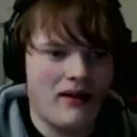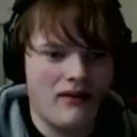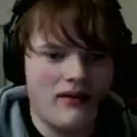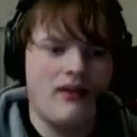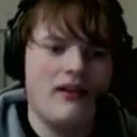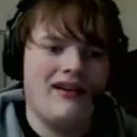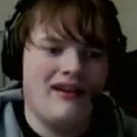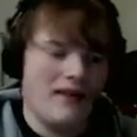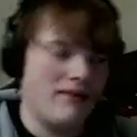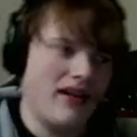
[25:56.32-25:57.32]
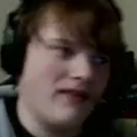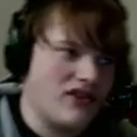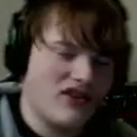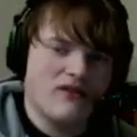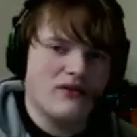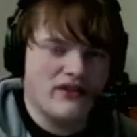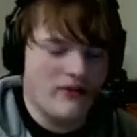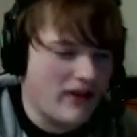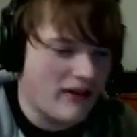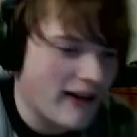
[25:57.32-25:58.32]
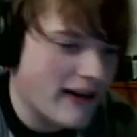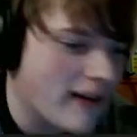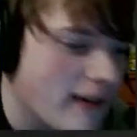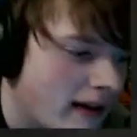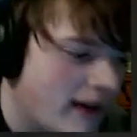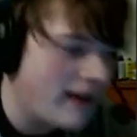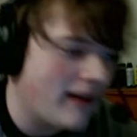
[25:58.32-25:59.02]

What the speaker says: of power. I'm not even sure what's going on right now.